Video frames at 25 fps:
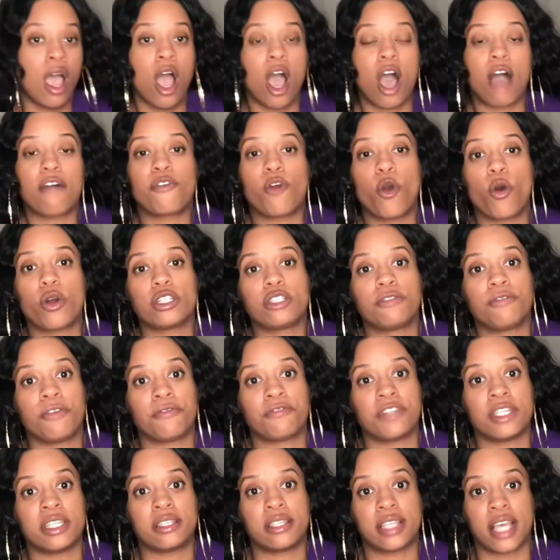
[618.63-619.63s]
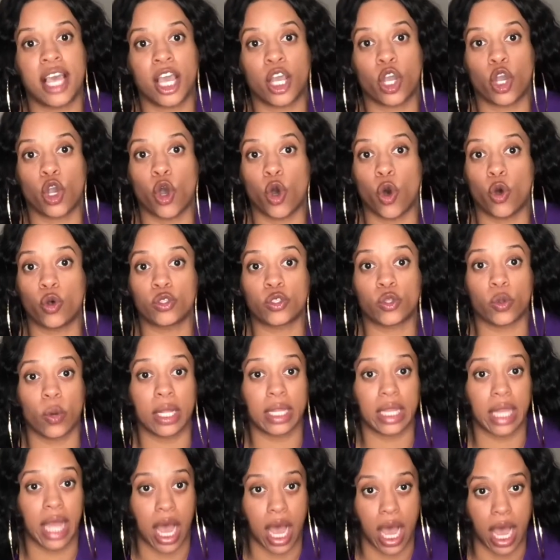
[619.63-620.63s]
Of course, 50 Cent goes
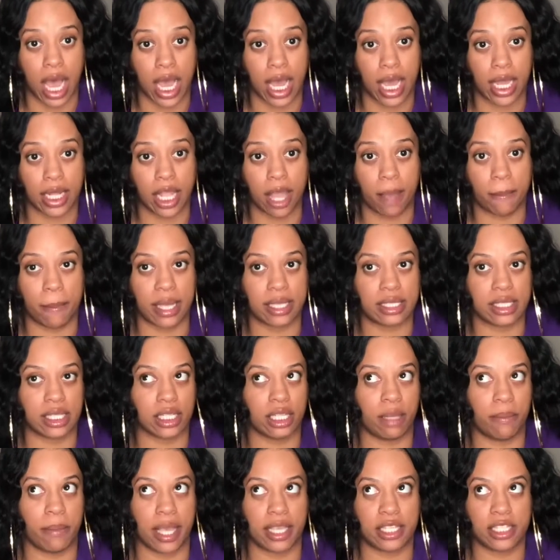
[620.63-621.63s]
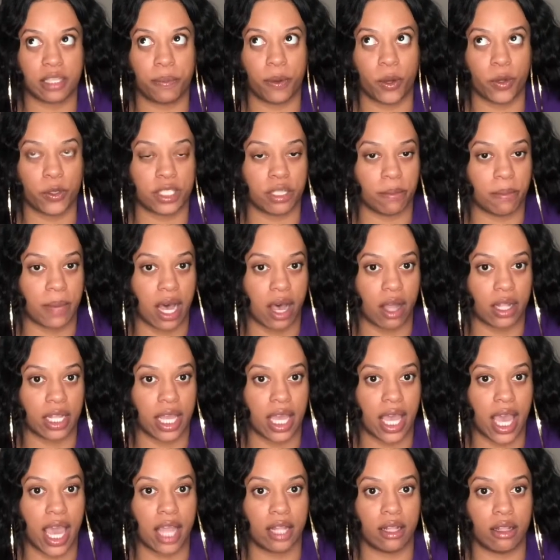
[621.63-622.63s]
online and basically makes a post about
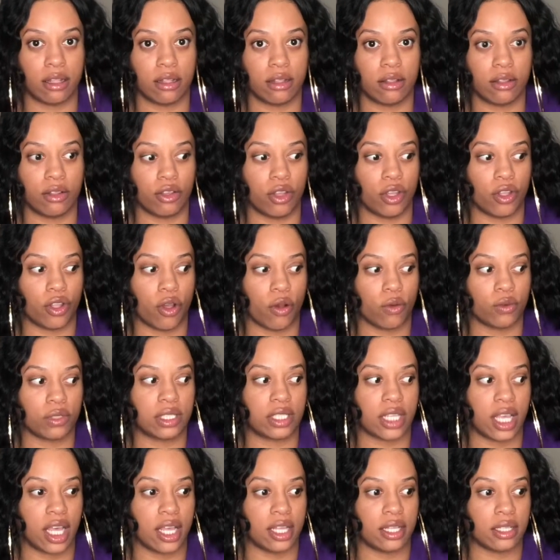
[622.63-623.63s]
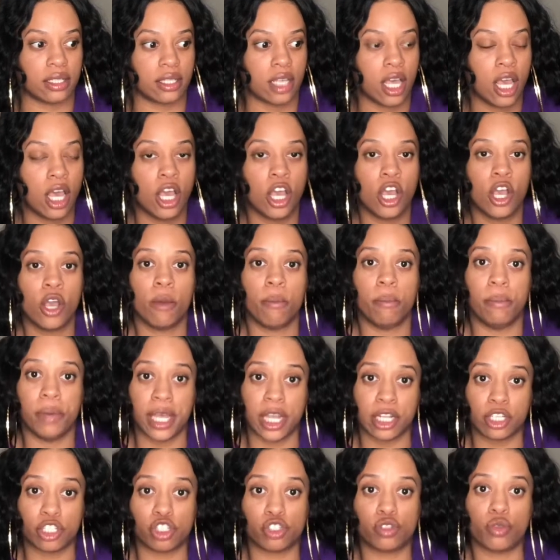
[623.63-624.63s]
it and, you know, says,
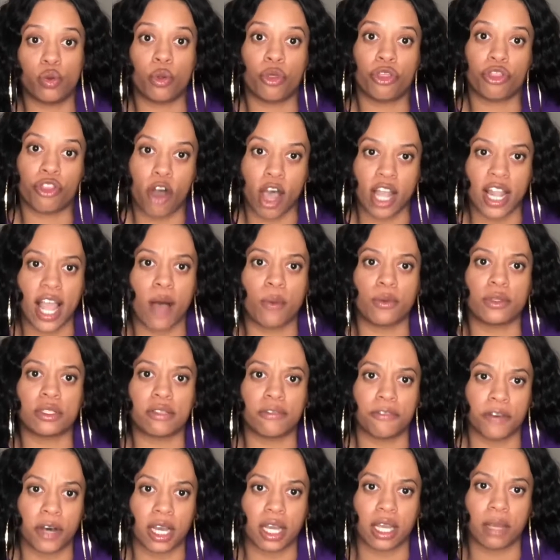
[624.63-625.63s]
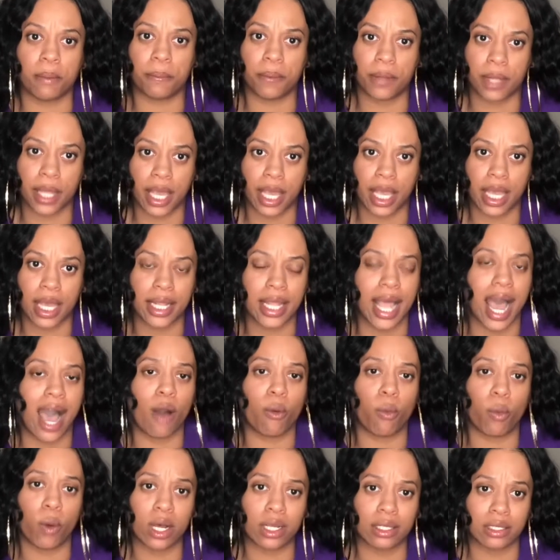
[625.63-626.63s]
bitch, you thought I was fucking playing?
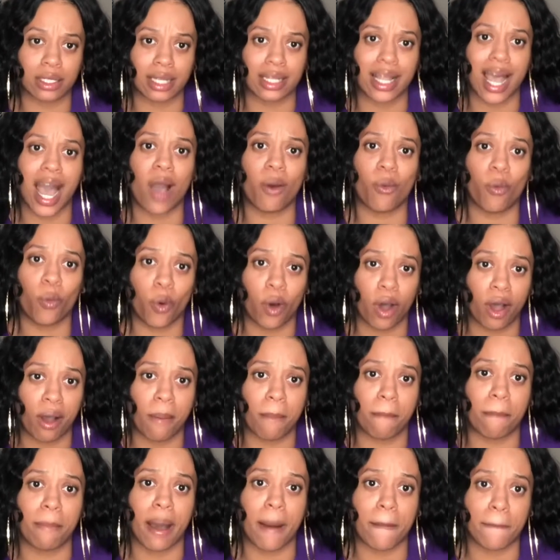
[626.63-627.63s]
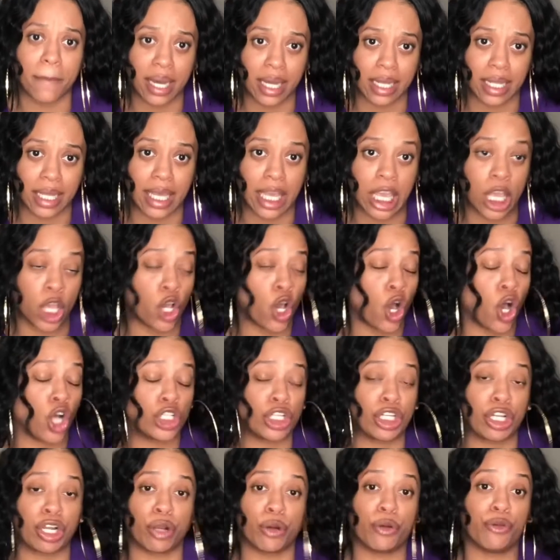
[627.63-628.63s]
I wasn't. I want my money. He
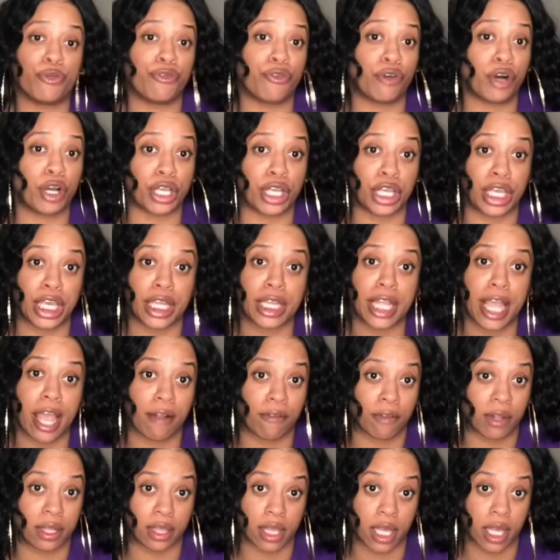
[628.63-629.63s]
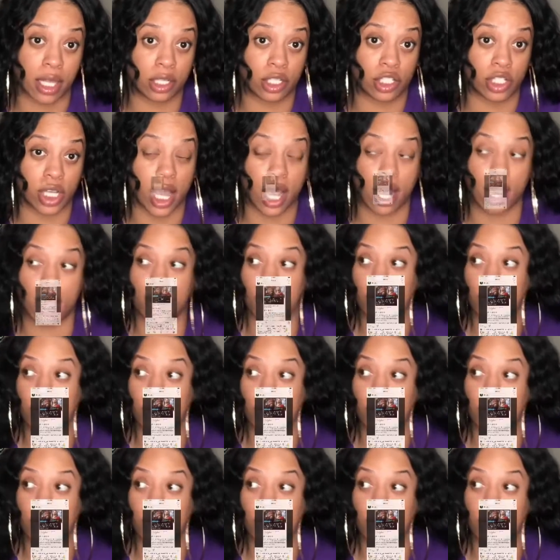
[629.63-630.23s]
called the girl funky and everything, child.